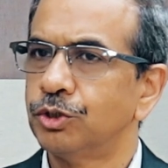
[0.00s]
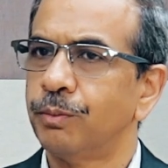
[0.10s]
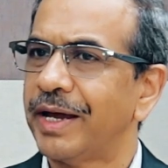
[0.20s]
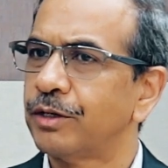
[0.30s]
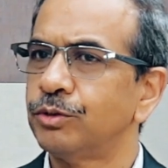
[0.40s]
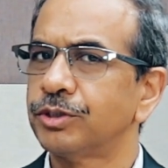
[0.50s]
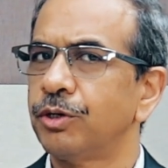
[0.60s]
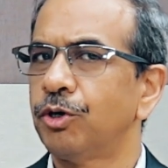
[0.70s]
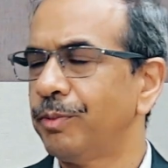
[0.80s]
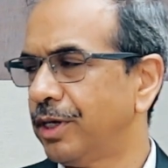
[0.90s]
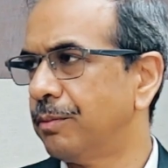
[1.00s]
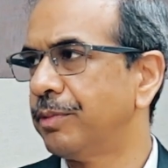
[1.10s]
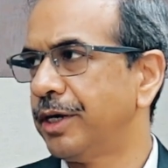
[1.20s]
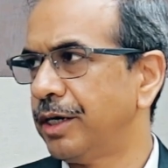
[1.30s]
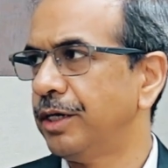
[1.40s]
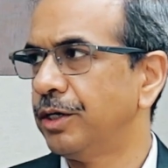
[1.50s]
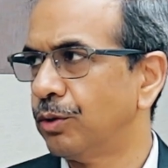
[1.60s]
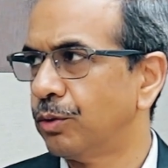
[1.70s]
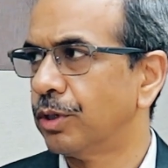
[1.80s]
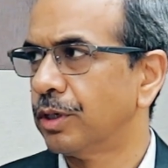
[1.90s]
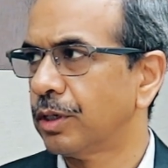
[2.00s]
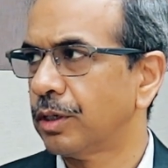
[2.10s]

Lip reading: So macros cannot be completely ignored